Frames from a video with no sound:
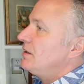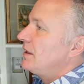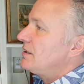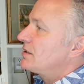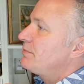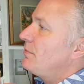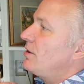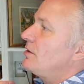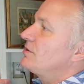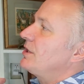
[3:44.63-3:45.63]
This
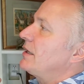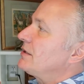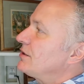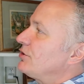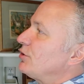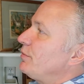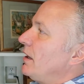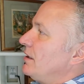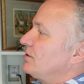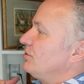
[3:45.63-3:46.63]
small change in your
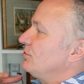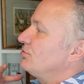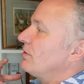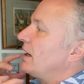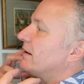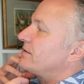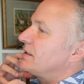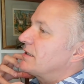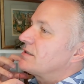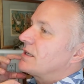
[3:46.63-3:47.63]
posture drives the
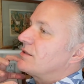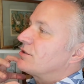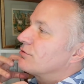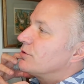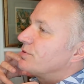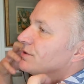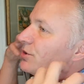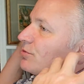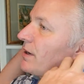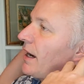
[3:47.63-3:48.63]
extensor groups in
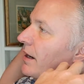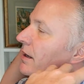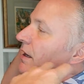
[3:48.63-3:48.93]
your back